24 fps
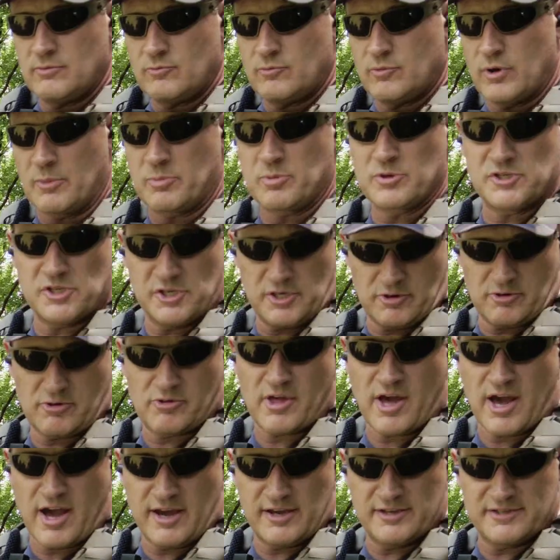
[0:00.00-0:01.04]
represent your
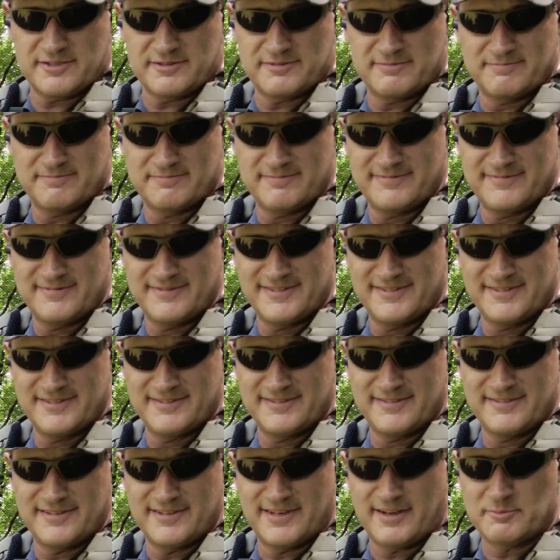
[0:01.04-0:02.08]
thighs.
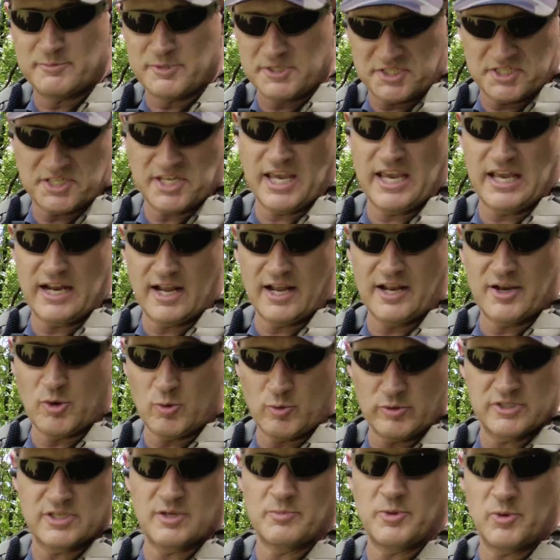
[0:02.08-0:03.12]
I'm just saying, I know
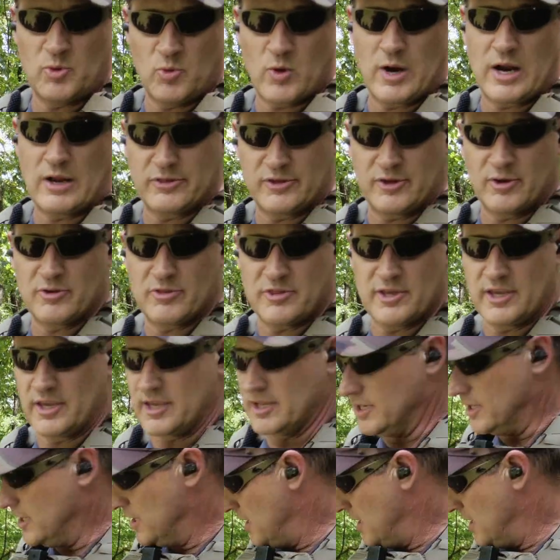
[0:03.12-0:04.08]
what some of you are out there thinking.